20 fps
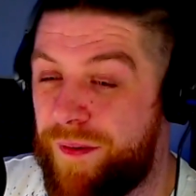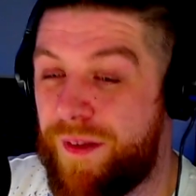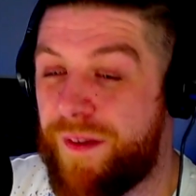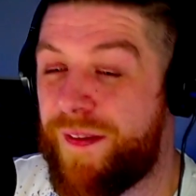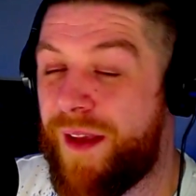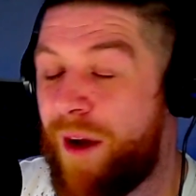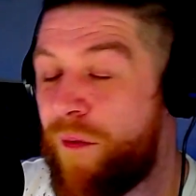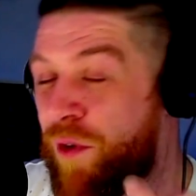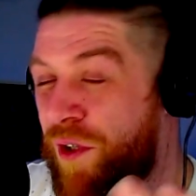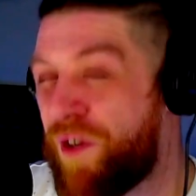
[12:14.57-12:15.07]

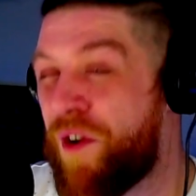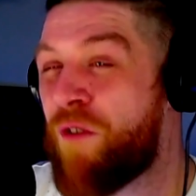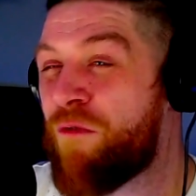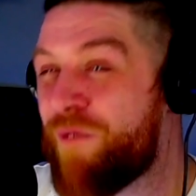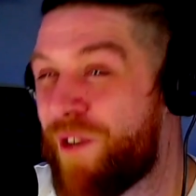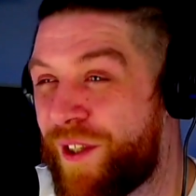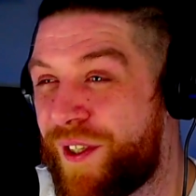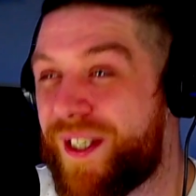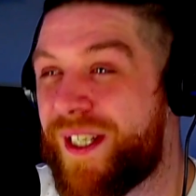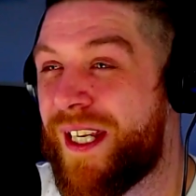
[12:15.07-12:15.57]
that wasn't a
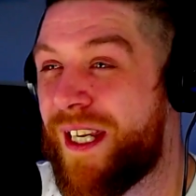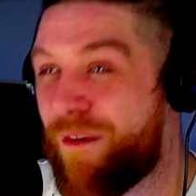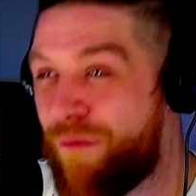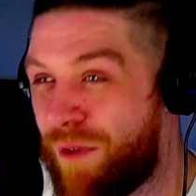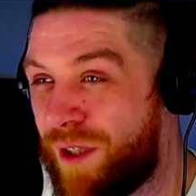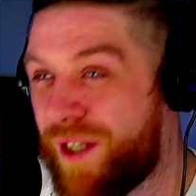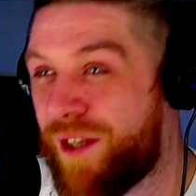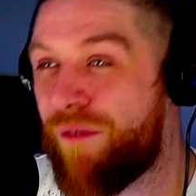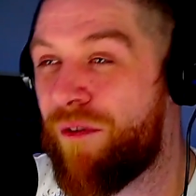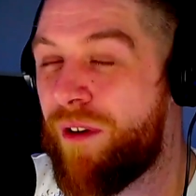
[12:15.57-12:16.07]
real
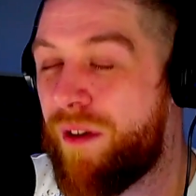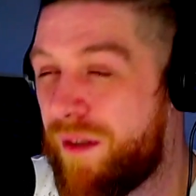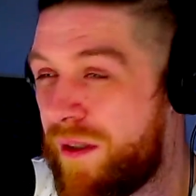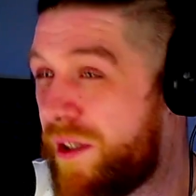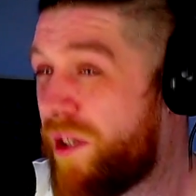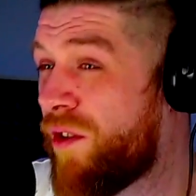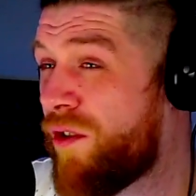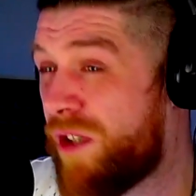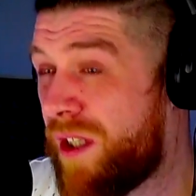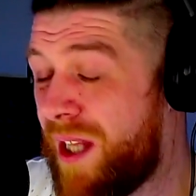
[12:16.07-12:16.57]
sequencer and
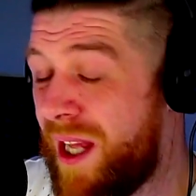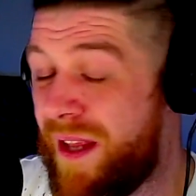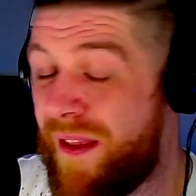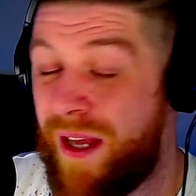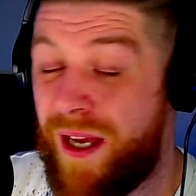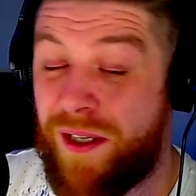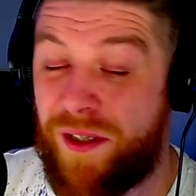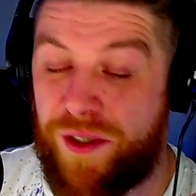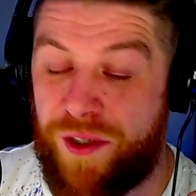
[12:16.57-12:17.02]
such like that.